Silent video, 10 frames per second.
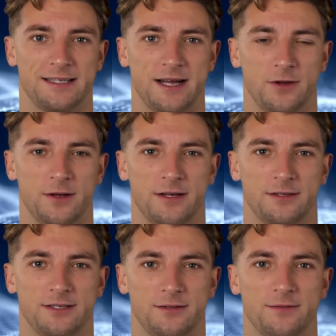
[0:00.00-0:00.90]

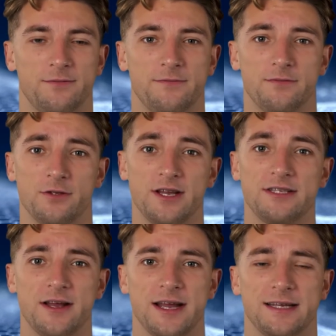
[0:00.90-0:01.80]
accelerators.
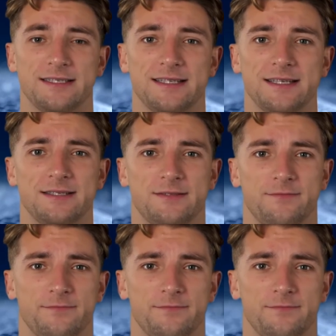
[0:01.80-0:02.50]
Traditional IPCs?